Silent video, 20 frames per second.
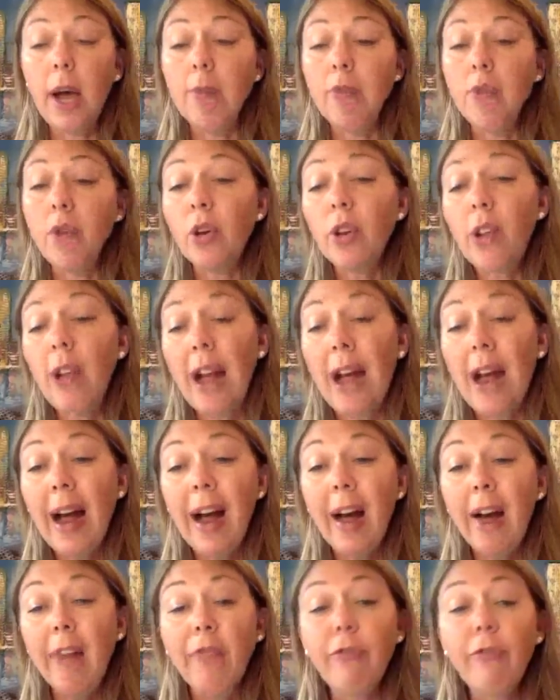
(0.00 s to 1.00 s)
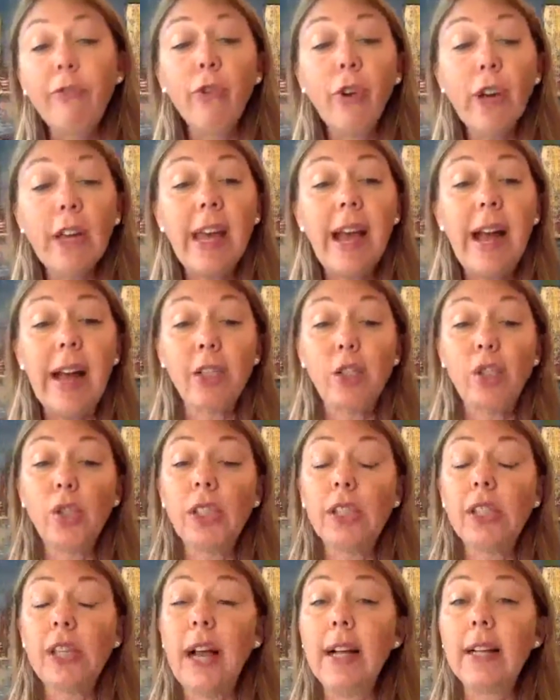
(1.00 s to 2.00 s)
You could have free
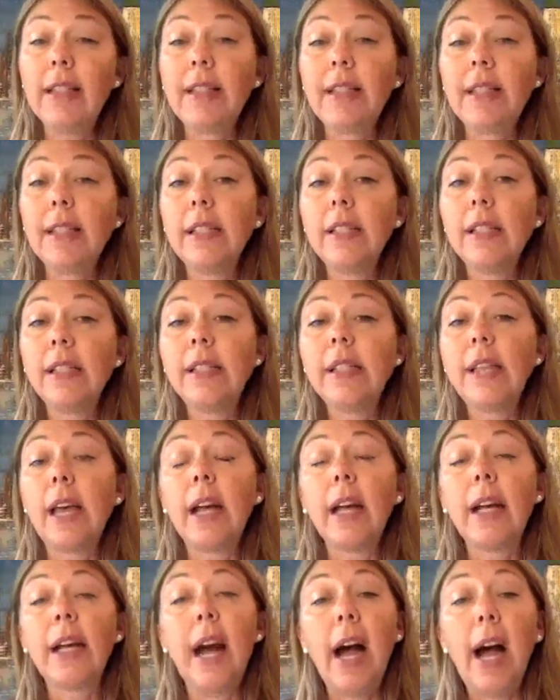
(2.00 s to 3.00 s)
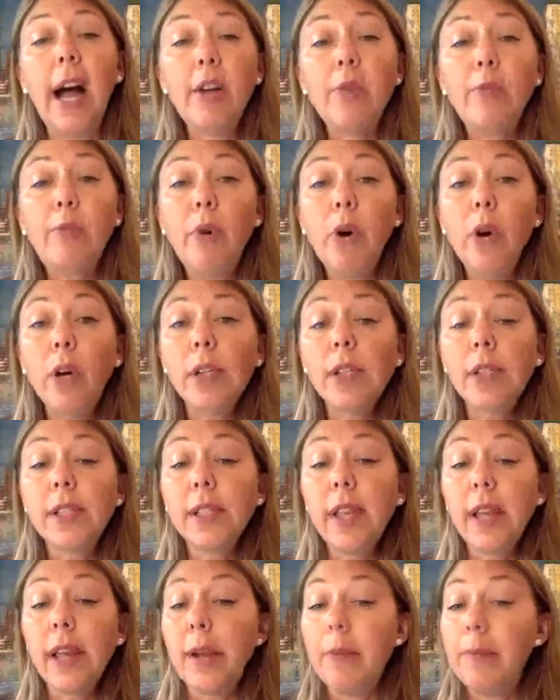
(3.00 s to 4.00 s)
exercises,
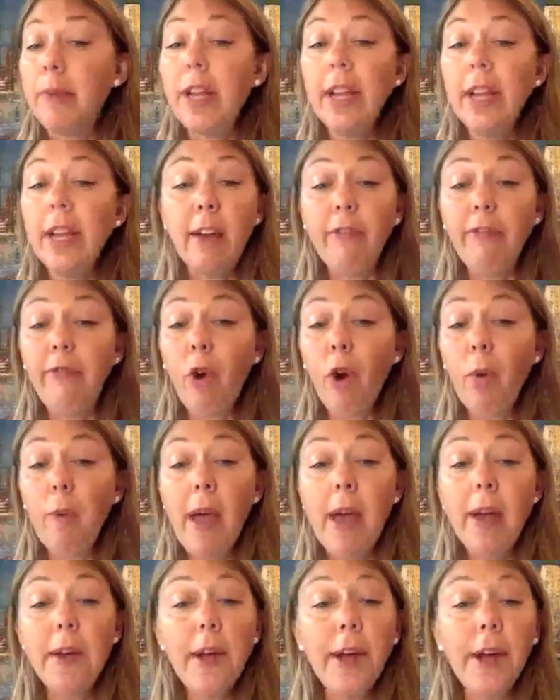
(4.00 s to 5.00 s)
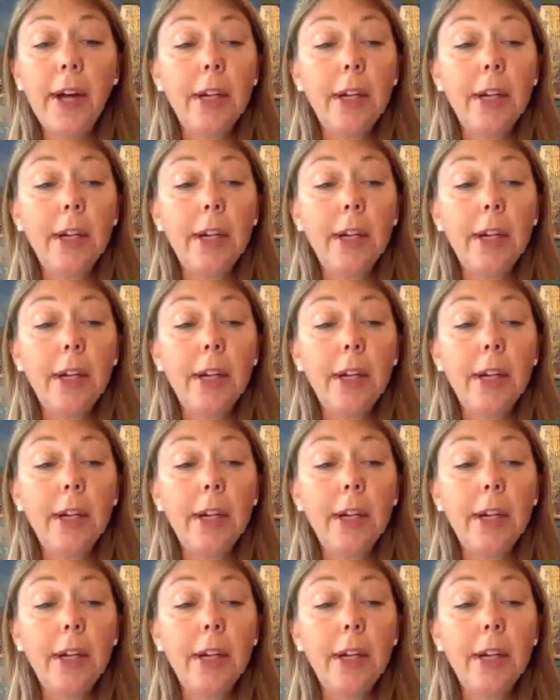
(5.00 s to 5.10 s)
guidebooks in PDF format.